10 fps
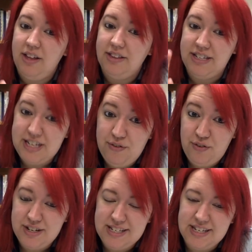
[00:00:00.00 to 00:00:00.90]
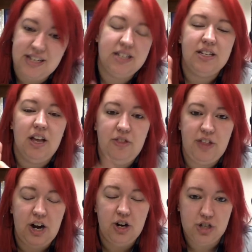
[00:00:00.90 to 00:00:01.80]
The difference is
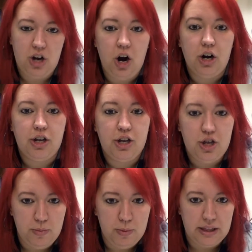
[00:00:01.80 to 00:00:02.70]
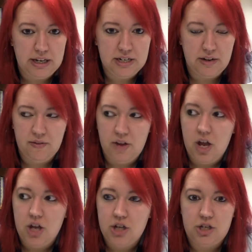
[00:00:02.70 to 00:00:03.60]
theirs are cumulative.
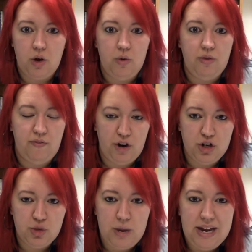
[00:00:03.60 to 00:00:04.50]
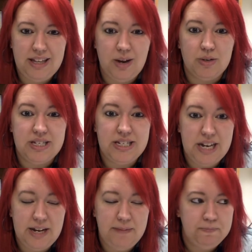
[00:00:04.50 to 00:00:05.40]
So the first week there was
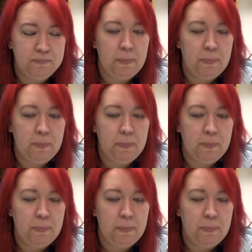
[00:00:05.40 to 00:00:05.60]
10.